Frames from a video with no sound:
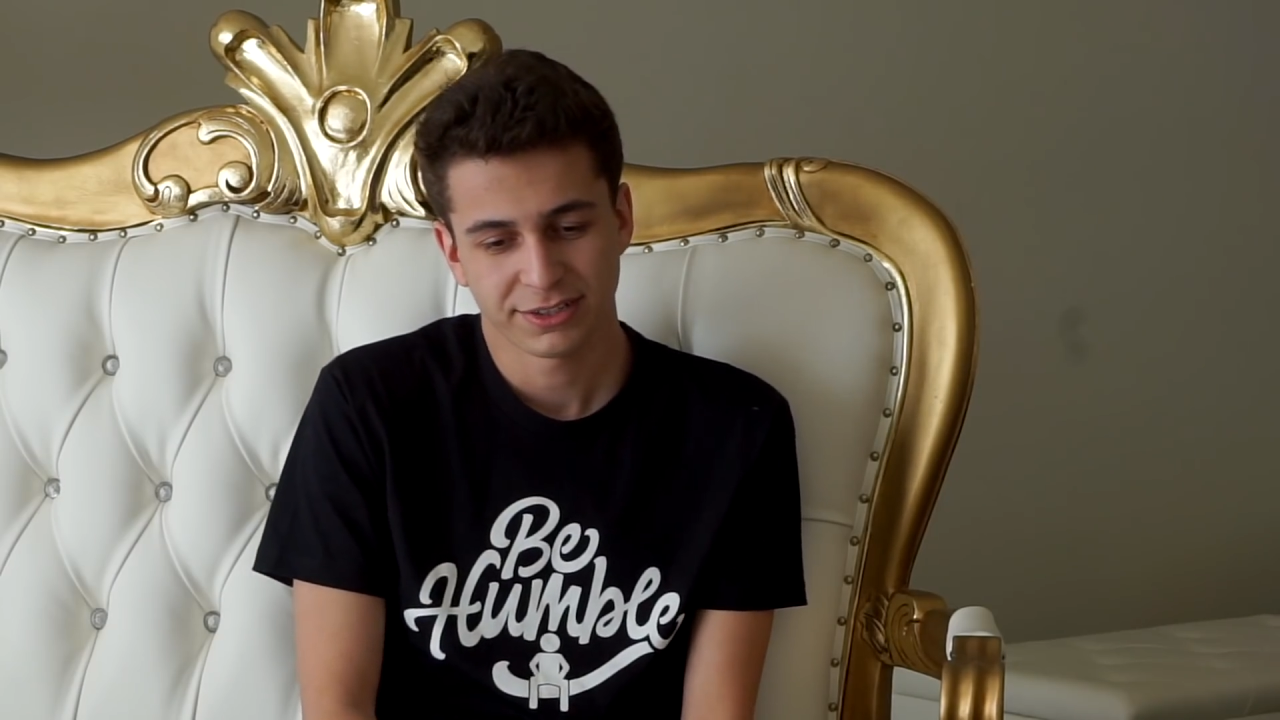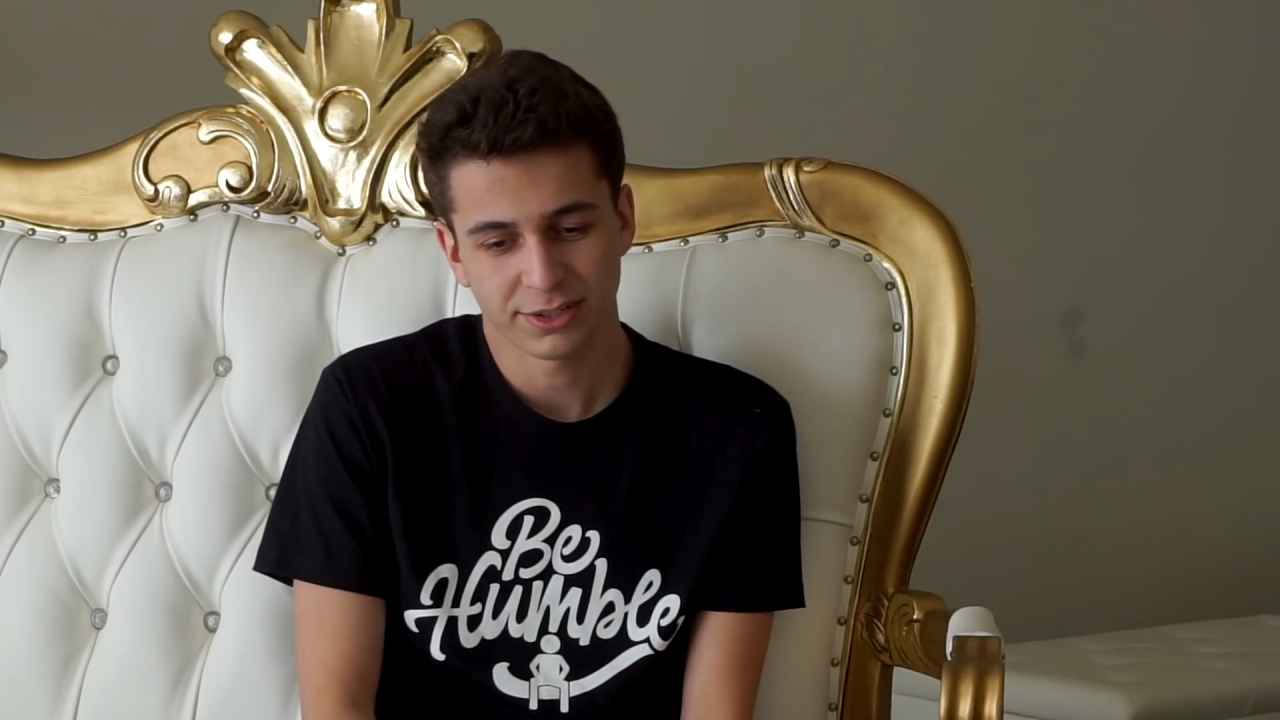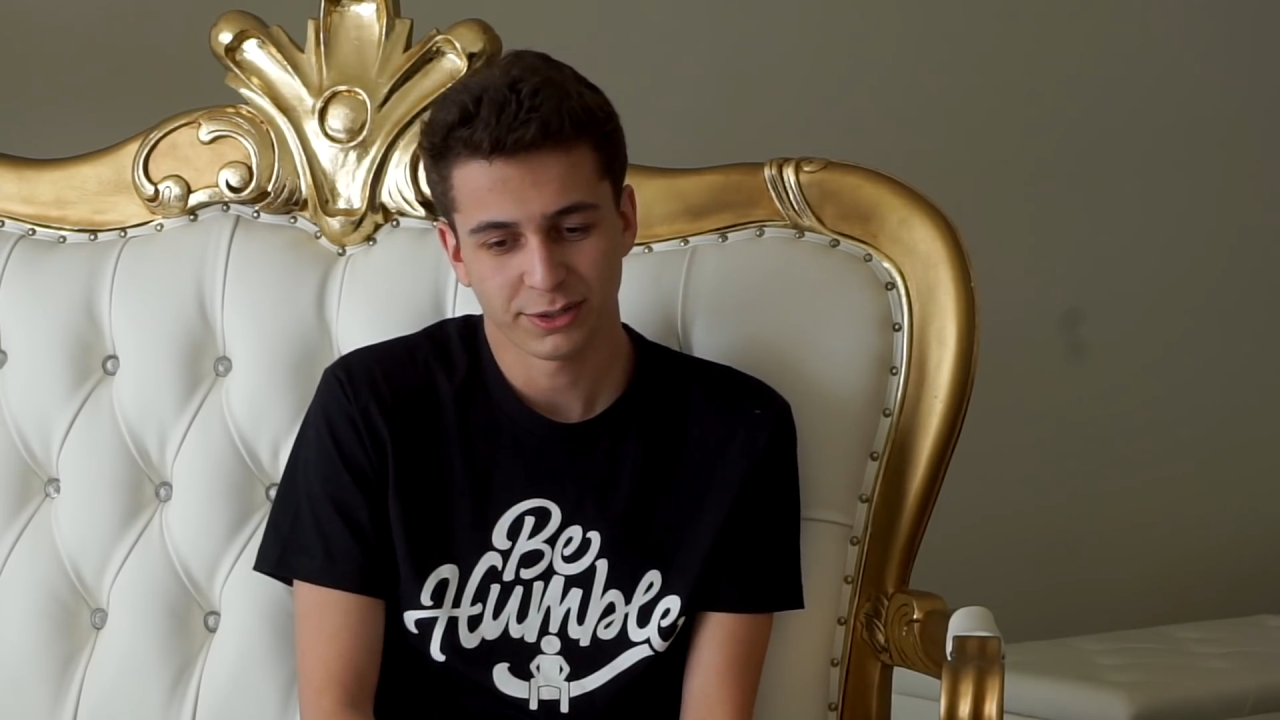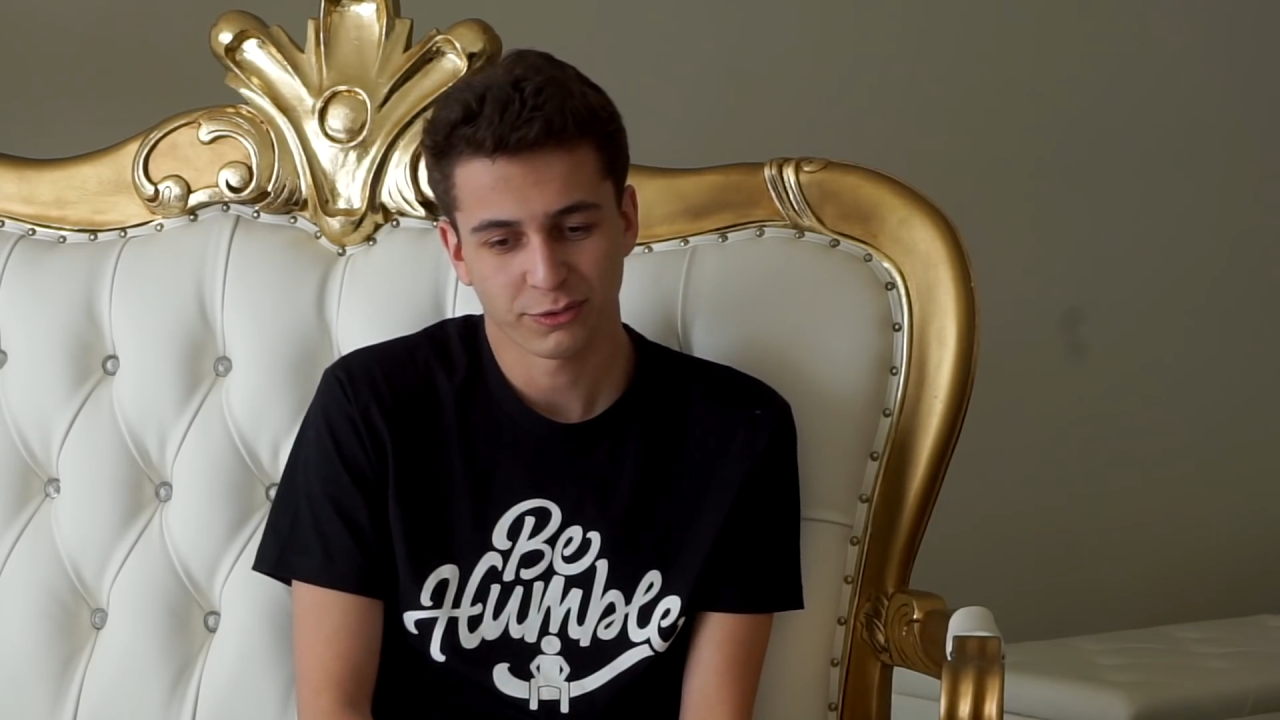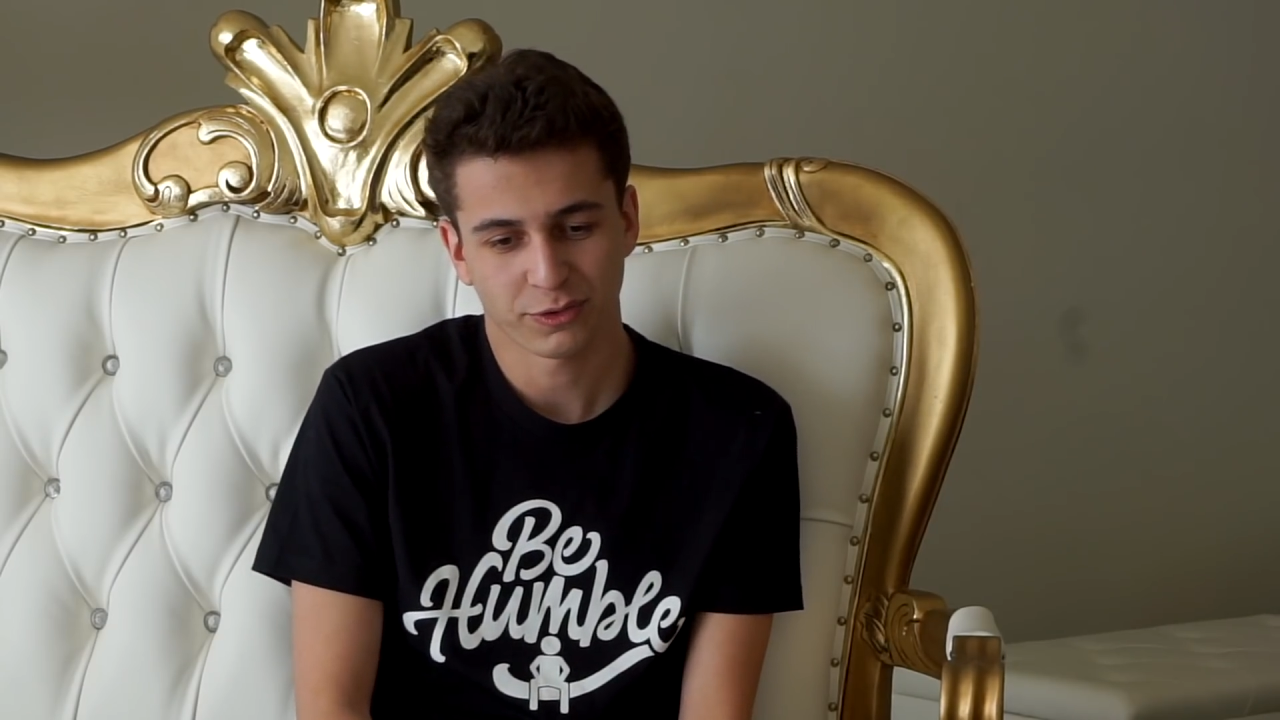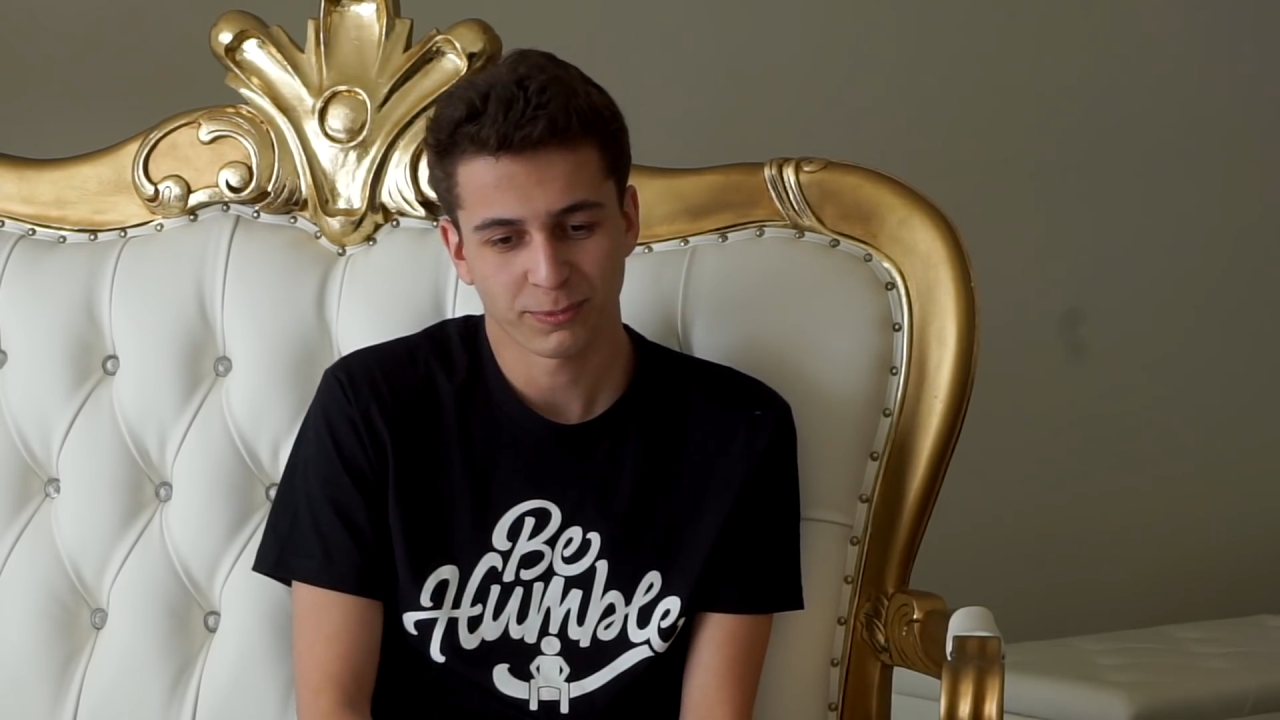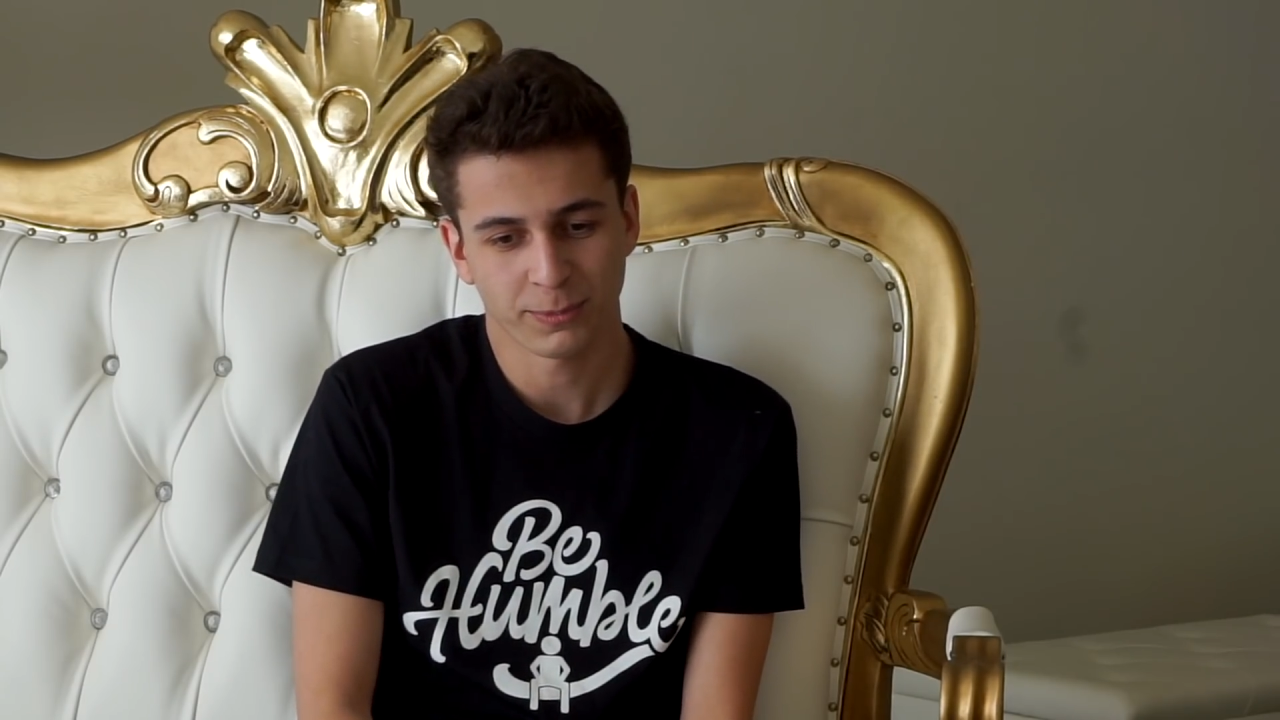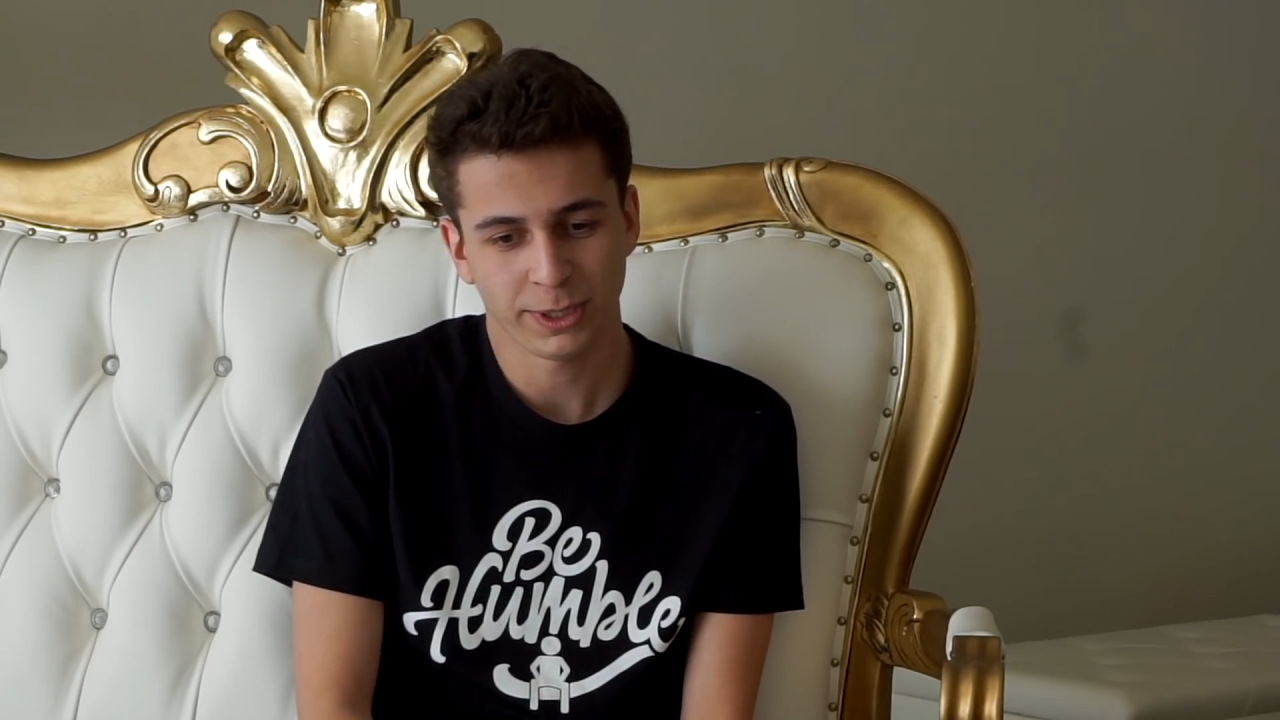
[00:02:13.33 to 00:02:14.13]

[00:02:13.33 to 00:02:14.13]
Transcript: So for